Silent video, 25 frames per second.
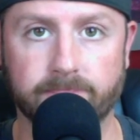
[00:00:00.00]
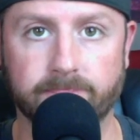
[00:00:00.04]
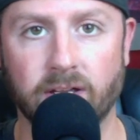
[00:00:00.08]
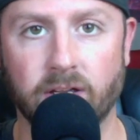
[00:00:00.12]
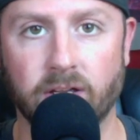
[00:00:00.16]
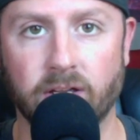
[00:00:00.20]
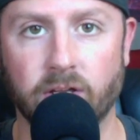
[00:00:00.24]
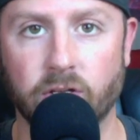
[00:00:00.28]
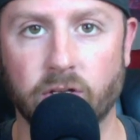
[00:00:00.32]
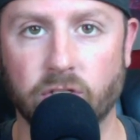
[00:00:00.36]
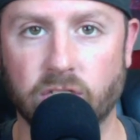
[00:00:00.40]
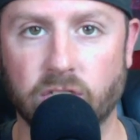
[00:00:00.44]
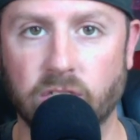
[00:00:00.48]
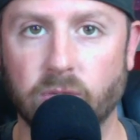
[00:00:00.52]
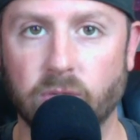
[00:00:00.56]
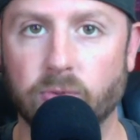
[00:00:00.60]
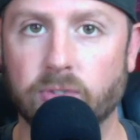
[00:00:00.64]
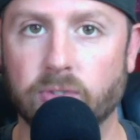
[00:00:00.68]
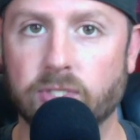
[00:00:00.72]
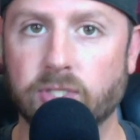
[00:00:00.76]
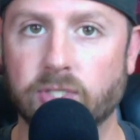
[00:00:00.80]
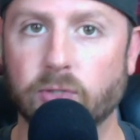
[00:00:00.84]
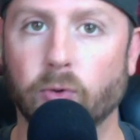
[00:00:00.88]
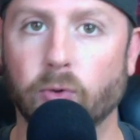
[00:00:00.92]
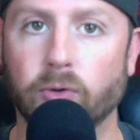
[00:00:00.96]
She was
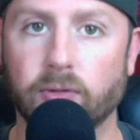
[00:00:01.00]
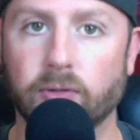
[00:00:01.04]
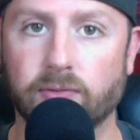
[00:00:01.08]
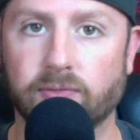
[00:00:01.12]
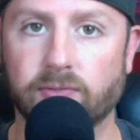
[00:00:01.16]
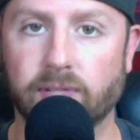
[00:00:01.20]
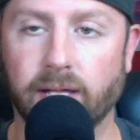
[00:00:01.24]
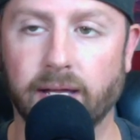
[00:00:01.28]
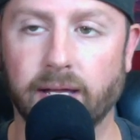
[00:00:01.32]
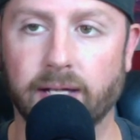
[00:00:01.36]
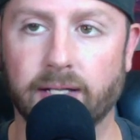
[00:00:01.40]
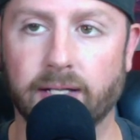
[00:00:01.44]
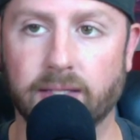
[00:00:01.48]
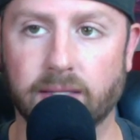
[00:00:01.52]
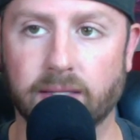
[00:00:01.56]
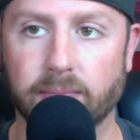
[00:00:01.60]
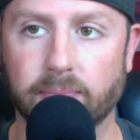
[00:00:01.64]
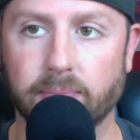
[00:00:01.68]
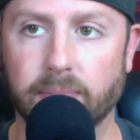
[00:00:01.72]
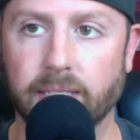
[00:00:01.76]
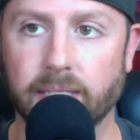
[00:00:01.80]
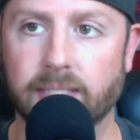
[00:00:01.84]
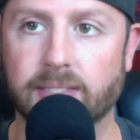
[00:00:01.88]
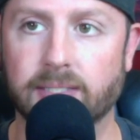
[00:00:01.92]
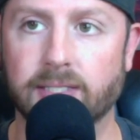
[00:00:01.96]
sort of like the
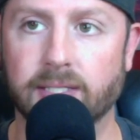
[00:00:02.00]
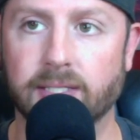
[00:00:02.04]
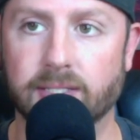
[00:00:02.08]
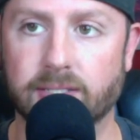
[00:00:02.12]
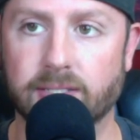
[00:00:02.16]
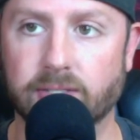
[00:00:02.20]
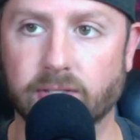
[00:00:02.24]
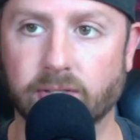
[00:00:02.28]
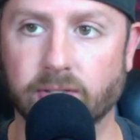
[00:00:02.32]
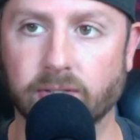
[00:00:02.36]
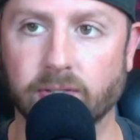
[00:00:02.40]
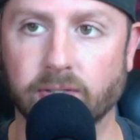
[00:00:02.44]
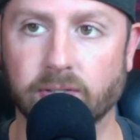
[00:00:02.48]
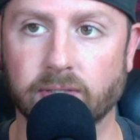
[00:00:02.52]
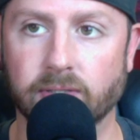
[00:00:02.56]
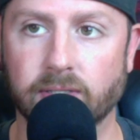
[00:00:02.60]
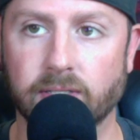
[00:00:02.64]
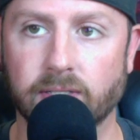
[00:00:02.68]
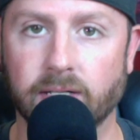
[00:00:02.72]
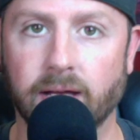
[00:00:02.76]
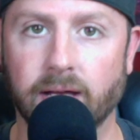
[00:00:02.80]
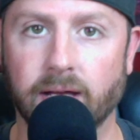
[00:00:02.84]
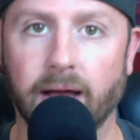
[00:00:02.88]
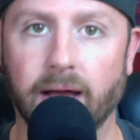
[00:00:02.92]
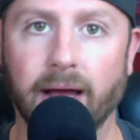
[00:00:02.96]
big sister
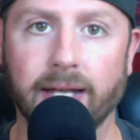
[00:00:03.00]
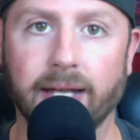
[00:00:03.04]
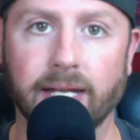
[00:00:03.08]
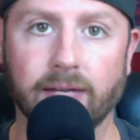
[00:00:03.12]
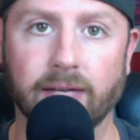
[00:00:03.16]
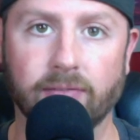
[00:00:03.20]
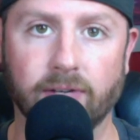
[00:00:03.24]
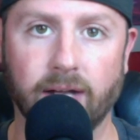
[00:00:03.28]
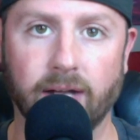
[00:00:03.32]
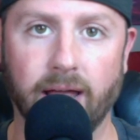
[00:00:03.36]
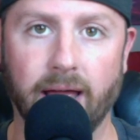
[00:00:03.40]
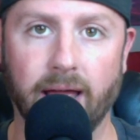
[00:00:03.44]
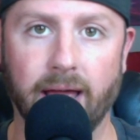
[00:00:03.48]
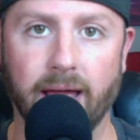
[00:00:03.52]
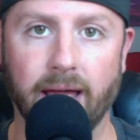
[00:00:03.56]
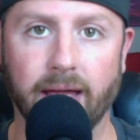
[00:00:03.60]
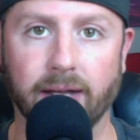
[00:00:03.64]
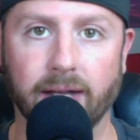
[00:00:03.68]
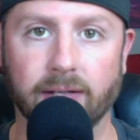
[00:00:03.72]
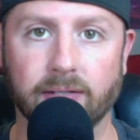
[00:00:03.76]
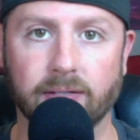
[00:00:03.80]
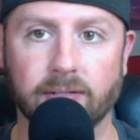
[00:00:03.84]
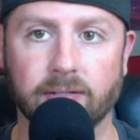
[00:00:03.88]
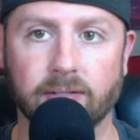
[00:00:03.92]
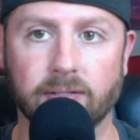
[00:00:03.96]
I never
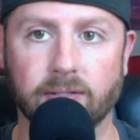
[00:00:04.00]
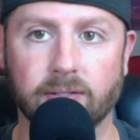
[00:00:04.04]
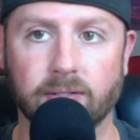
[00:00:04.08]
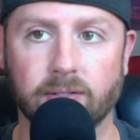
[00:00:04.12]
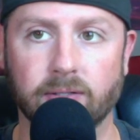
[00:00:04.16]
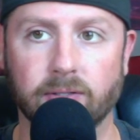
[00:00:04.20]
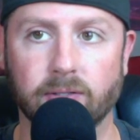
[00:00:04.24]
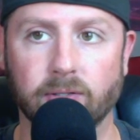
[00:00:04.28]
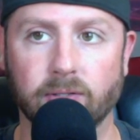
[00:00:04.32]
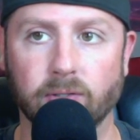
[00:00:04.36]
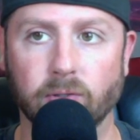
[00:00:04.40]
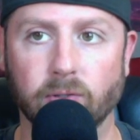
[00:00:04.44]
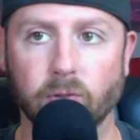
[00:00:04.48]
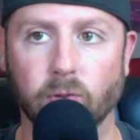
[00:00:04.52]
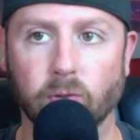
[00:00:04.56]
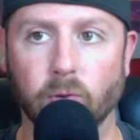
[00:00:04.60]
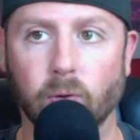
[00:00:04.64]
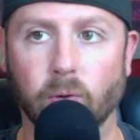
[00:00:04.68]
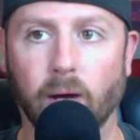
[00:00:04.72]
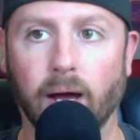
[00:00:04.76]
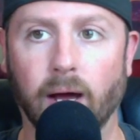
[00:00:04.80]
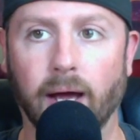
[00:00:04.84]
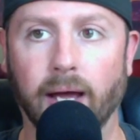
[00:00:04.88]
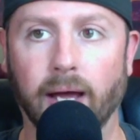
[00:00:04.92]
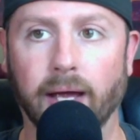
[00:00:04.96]
had, who
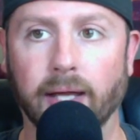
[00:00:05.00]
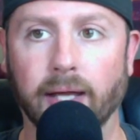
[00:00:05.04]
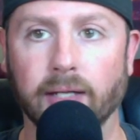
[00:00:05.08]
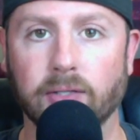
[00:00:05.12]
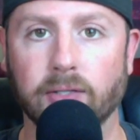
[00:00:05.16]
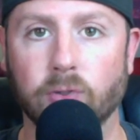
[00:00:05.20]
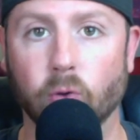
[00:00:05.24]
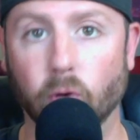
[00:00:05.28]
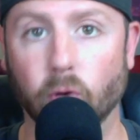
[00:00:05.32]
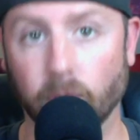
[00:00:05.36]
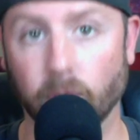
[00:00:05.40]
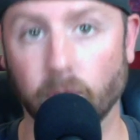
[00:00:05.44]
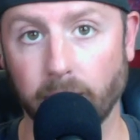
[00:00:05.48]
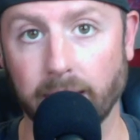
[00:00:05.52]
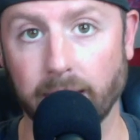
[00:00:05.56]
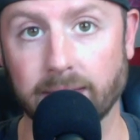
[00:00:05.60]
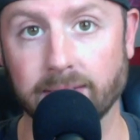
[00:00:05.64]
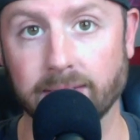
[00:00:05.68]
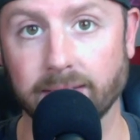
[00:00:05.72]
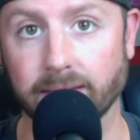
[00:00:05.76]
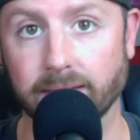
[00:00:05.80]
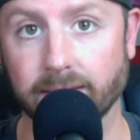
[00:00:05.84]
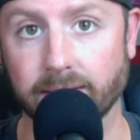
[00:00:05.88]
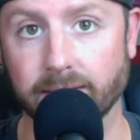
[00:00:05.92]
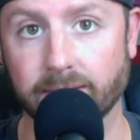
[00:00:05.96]
I
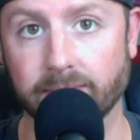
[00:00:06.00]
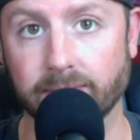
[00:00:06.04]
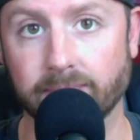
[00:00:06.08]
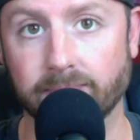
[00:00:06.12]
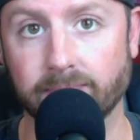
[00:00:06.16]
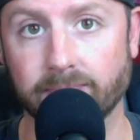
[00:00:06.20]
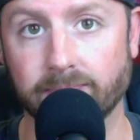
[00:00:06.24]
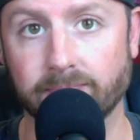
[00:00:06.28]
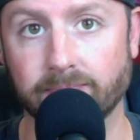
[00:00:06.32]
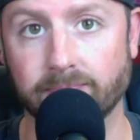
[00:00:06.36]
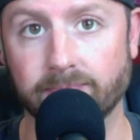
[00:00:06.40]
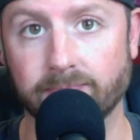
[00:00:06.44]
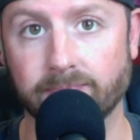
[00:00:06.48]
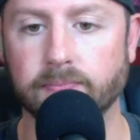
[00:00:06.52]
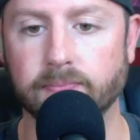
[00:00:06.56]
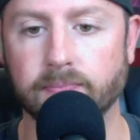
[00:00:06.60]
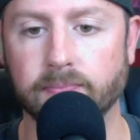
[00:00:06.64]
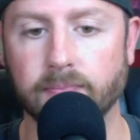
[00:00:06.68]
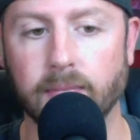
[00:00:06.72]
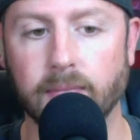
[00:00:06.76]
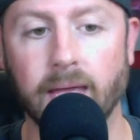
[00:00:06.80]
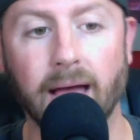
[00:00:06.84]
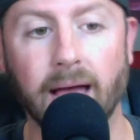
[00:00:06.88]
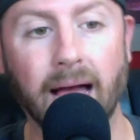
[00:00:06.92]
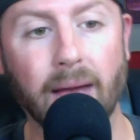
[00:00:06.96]
tormented.
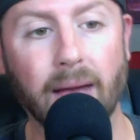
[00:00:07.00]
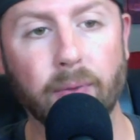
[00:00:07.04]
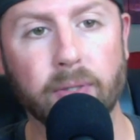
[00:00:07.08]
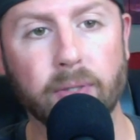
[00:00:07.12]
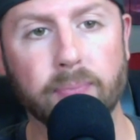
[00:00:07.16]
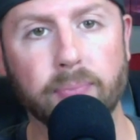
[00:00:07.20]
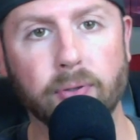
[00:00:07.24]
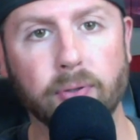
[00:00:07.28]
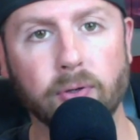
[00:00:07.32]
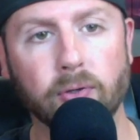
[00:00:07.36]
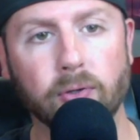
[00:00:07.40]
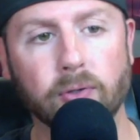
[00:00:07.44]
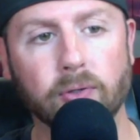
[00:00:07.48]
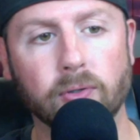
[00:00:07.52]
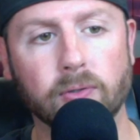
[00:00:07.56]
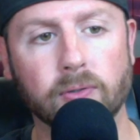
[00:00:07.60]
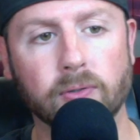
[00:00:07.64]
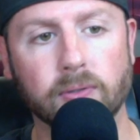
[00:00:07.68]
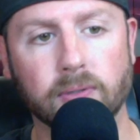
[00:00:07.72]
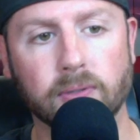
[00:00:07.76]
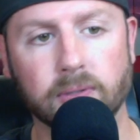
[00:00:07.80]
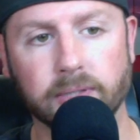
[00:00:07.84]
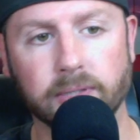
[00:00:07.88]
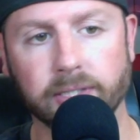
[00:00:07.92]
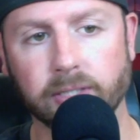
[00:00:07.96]
I would
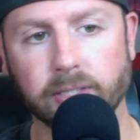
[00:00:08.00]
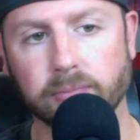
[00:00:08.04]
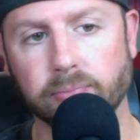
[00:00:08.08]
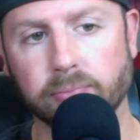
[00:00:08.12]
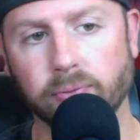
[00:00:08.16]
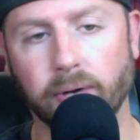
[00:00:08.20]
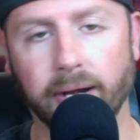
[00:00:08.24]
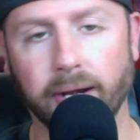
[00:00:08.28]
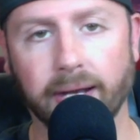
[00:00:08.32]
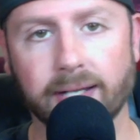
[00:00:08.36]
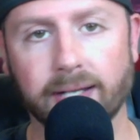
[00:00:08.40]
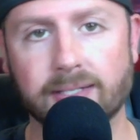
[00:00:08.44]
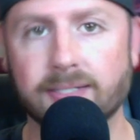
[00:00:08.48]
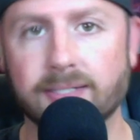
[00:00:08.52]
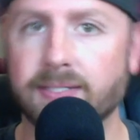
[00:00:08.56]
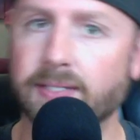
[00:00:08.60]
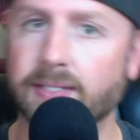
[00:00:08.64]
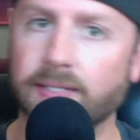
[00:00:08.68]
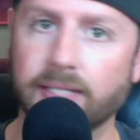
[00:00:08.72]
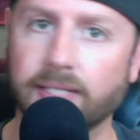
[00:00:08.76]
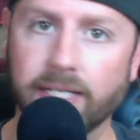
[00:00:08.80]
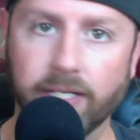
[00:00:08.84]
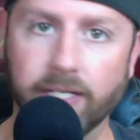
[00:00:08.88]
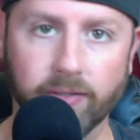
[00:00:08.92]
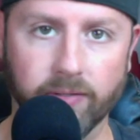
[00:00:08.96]
pull little pranks
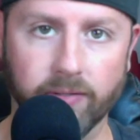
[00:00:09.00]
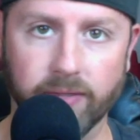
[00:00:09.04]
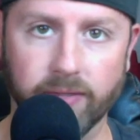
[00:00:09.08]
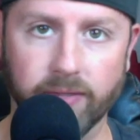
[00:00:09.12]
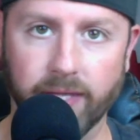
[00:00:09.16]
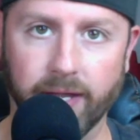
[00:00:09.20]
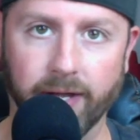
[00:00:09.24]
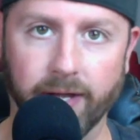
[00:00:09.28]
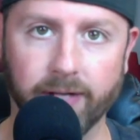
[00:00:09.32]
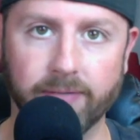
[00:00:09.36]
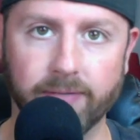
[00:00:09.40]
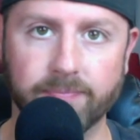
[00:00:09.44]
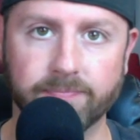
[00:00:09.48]
here and there,